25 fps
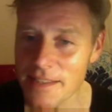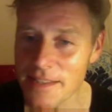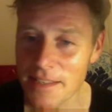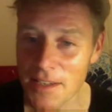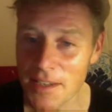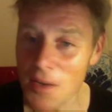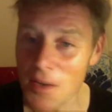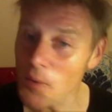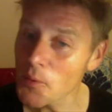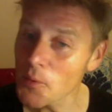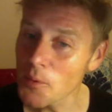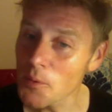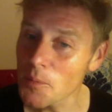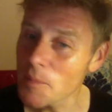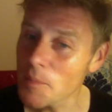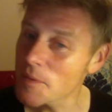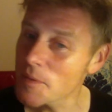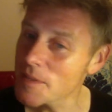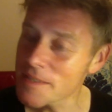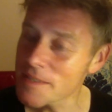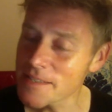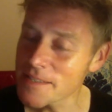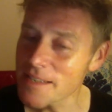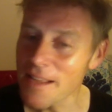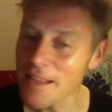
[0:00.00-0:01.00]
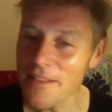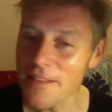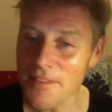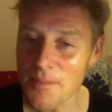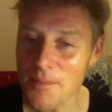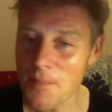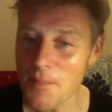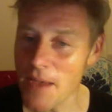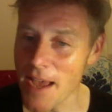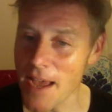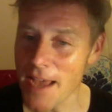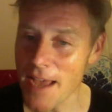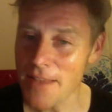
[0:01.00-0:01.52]
goal, but it's not the
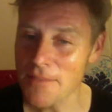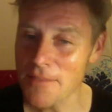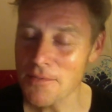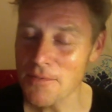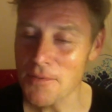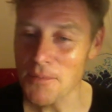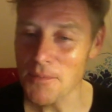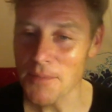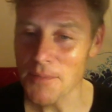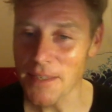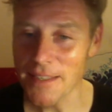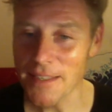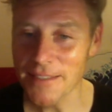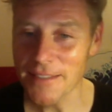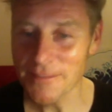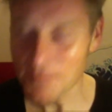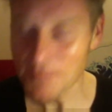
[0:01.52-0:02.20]
path for me.